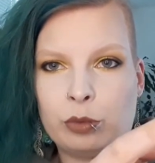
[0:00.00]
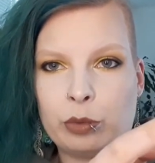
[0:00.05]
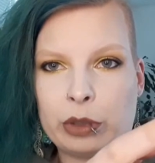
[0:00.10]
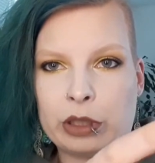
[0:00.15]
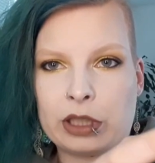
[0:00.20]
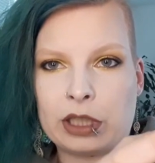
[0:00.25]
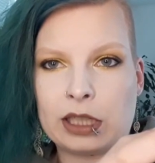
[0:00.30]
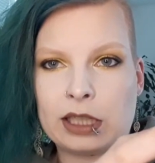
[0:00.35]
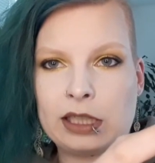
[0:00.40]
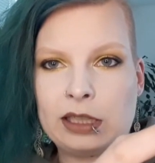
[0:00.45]

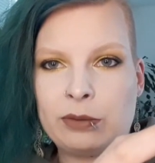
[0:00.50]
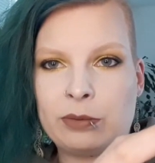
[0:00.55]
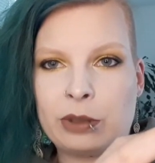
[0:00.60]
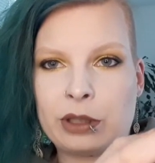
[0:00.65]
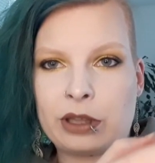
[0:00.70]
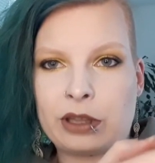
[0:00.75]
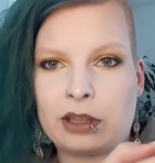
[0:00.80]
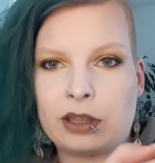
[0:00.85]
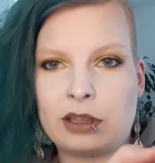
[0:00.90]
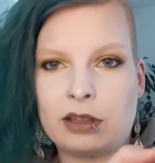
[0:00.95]
Basically
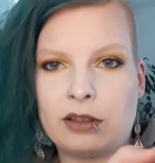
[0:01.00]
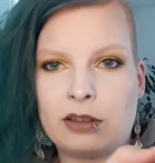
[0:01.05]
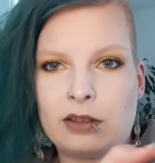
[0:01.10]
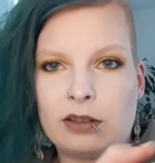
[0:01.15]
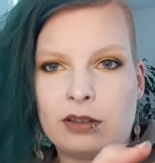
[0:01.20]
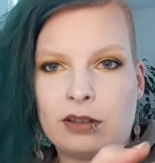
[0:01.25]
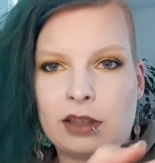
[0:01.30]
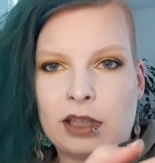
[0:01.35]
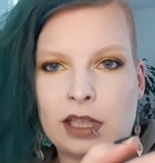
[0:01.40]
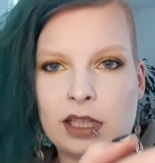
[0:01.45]
with
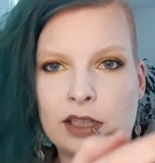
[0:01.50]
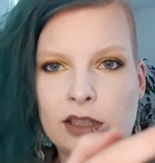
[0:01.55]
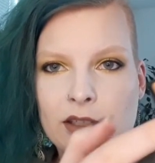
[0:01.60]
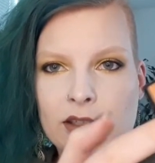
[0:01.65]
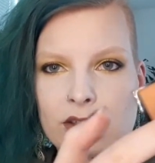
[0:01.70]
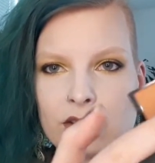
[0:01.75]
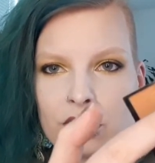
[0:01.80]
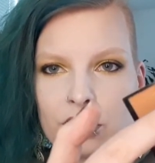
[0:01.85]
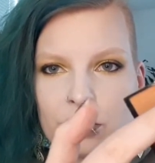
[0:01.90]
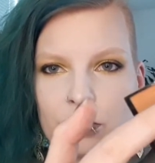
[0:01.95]

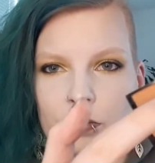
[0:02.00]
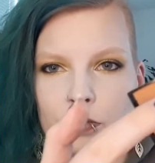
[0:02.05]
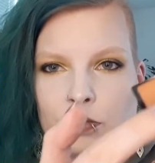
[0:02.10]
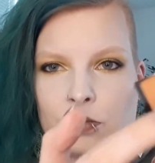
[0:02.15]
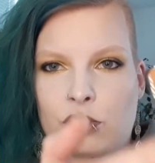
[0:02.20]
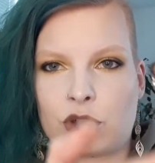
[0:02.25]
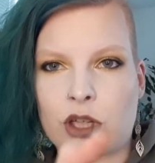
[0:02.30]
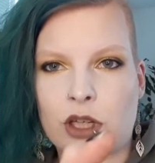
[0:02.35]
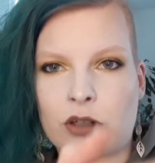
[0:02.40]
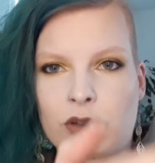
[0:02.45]
these
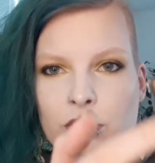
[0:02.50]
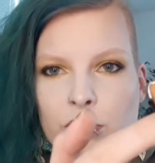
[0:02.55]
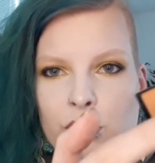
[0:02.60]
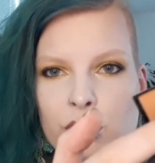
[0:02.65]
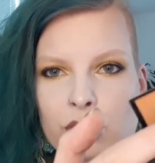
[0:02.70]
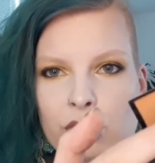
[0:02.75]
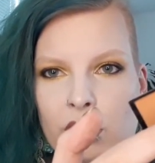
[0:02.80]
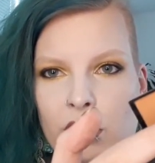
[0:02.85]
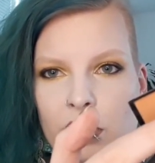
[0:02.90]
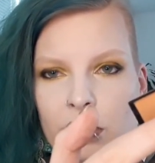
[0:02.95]

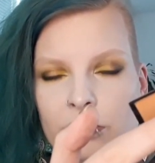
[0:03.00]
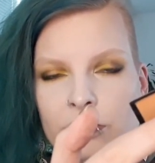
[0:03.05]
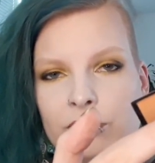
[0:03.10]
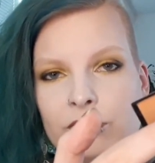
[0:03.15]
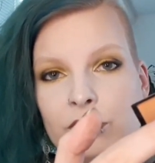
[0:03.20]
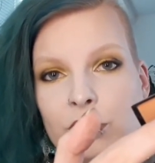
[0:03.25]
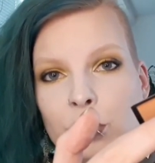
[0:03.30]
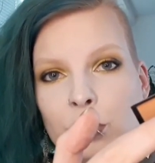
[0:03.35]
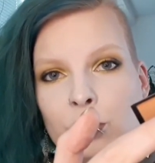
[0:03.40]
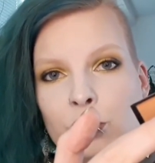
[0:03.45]
shadows, I've
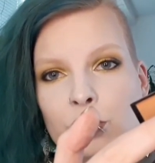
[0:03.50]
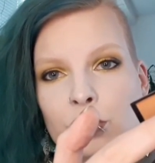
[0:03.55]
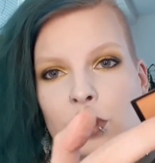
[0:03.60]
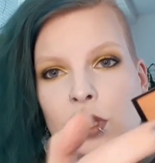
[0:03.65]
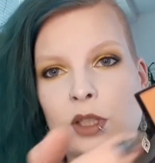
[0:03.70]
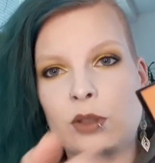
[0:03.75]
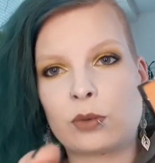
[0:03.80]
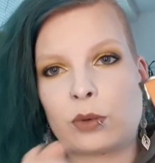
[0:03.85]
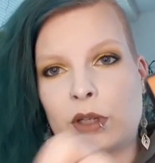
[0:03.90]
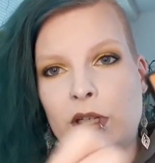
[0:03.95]
used
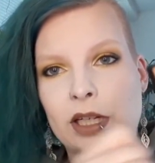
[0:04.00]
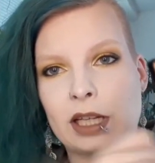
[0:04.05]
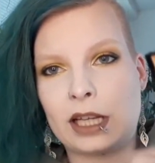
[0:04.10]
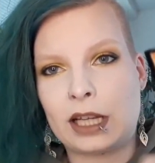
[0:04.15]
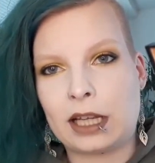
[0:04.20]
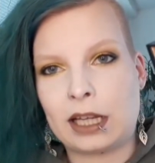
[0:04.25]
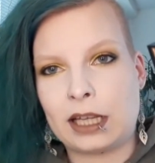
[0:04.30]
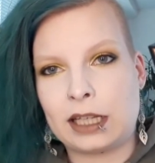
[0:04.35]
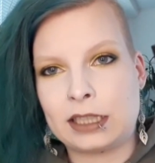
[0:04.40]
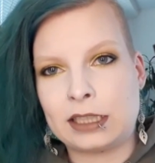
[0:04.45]
this one,
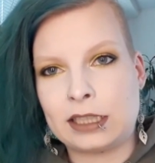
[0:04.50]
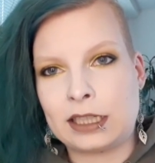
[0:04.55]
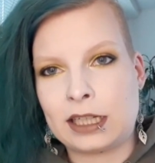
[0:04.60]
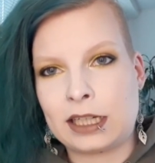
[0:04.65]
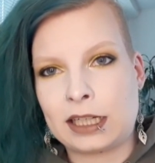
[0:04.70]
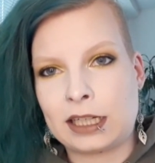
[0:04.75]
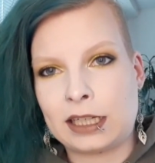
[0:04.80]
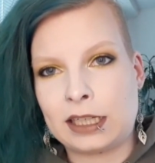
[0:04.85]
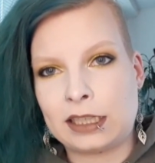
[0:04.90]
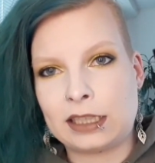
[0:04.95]
and
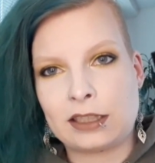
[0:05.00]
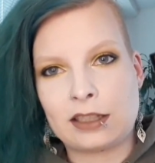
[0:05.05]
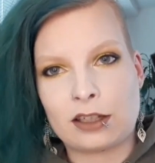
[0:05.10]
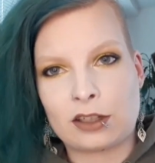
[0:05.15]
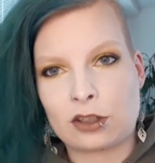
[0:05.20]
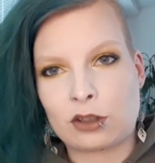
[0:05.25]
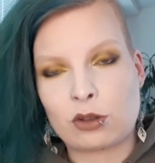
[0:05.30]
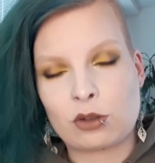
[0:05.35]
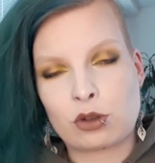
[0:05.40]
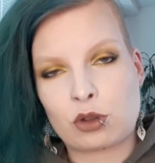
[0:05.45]
it
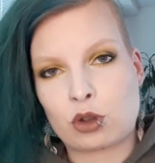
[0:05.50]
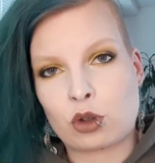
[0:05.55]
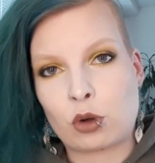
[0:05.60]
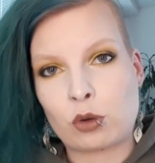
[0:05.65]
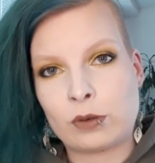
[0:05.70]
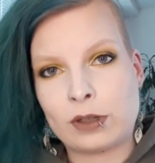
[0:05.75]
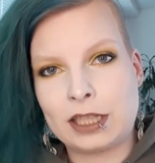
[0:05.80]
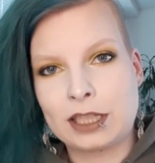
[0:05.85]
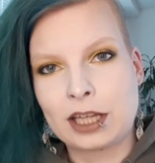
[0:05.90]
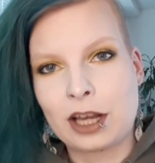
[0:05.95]
does not
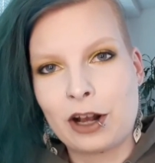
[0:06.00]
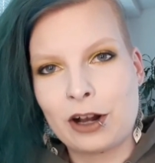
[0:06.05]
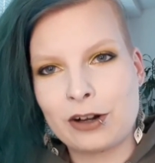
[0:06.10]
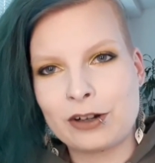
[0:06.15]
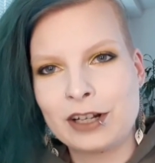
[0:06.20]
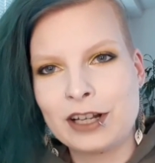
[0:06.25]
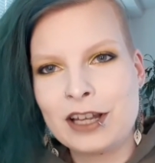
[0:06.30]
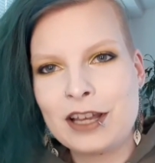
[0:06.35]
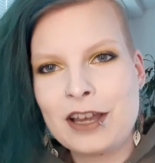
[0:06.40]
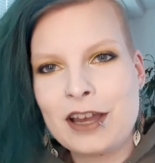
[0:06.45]
show it. So
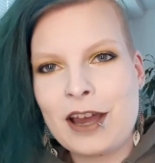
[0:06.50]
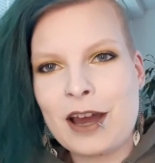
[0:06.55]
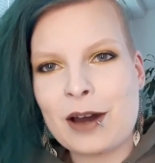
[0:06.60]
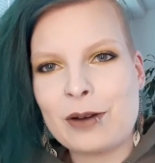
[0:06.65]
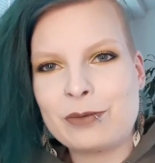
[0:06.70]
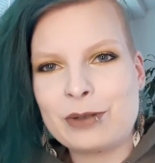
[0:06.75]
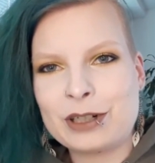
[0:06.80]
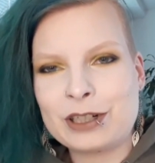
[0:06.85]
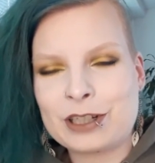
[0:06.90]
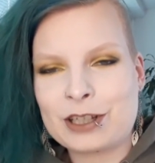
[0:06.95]

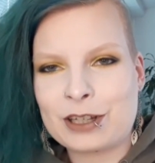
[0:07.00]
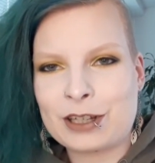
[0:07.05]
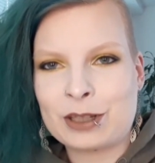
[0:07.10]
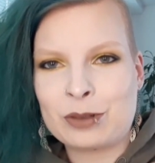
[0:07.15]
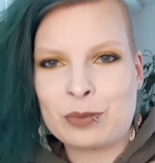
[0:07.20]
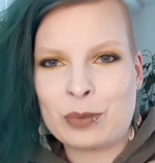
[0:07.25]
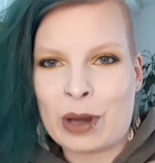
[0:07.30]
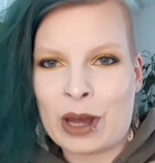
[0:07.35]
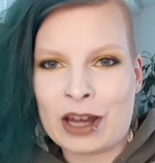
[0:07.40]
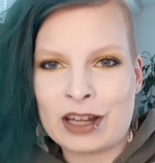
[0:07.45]
I
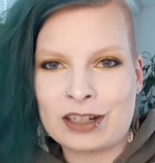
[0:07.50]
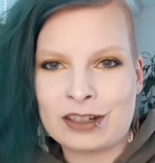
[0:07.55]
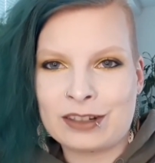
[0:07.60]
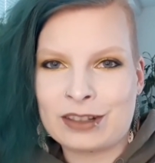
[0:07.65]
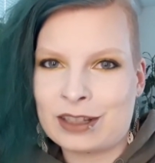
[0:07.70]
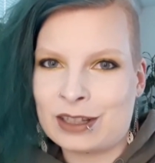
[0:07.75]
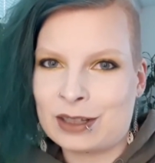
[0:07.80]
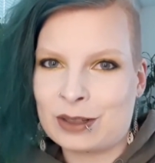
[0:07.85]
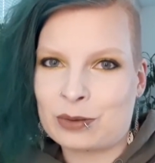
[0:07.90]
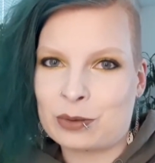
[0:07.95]
wanted pan
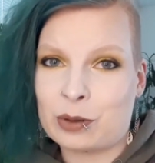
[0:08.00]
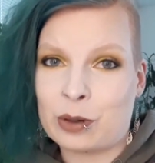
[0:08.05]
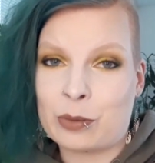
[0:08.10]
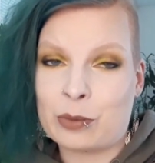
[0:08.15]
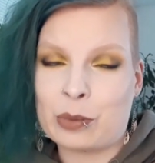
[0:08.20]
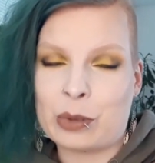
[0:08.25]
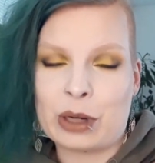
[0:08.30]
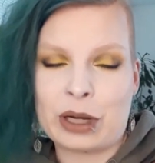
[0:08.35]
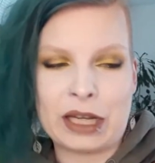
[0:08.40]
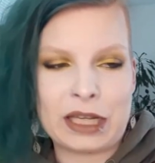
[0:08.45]
on this
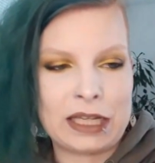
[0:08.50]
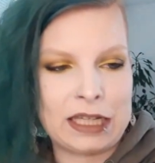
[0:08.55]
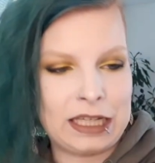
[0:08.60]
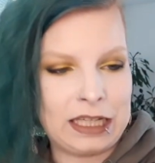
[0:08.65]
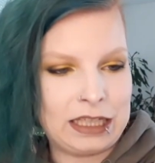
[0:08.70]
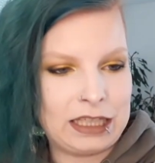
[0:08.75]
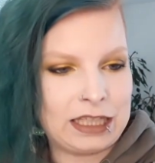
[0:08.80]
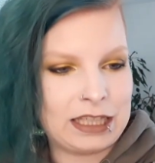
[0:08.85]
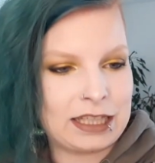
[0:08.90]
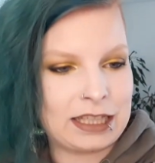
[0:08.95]
one, but
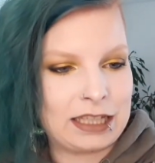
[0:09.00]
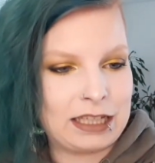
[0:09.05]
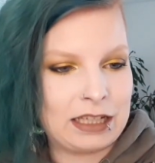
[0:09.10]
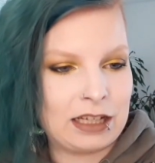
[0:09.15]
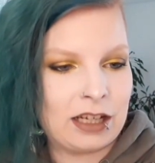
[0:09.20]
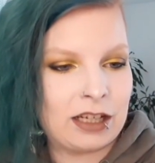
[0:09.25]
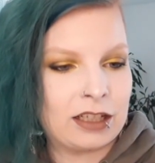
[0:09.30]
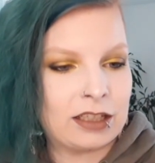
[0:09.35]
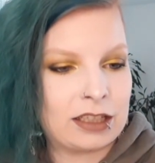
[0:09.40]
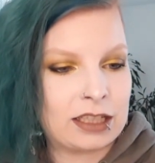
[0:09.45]
it's
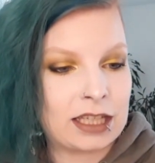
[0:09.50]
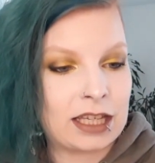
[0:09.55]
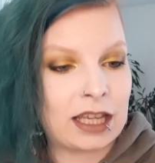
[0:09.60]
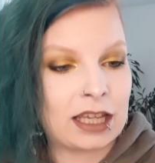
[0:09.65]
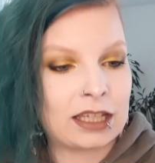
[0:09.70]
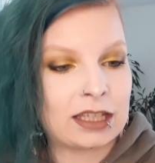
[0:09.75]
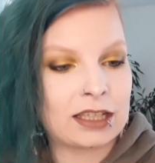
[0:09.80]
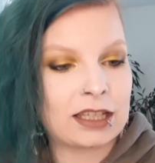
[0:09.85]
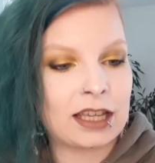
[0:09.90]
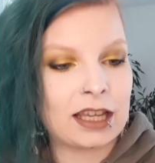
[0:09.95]
gonna
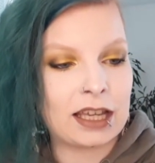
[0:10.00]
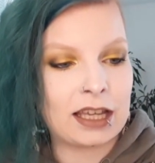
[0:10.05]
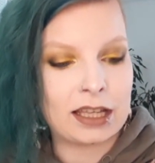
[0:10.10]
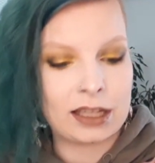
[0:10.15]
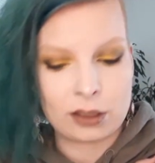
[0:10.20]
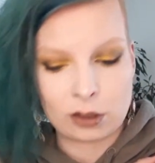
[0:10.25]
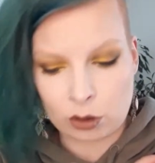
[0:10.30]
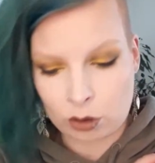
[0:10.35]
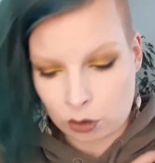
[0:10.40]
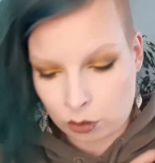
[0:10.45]
take
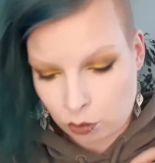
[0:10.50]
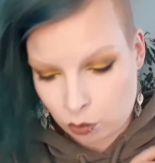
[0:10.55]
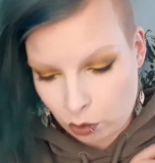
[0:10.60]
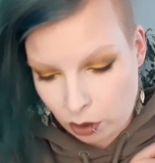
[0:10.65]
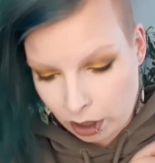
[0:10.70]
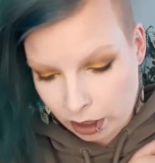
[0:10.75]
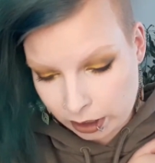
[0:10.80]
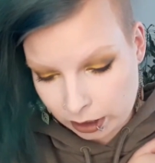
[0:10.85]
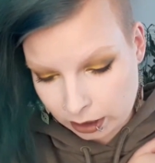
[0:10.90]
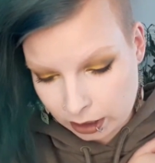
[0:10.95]
a long
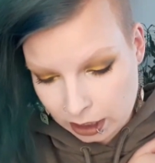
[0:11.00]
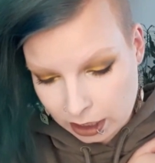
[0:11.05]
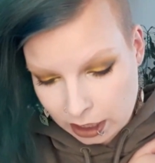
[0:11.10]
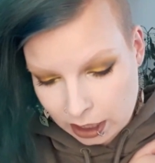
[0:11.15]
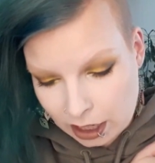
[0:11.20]
while.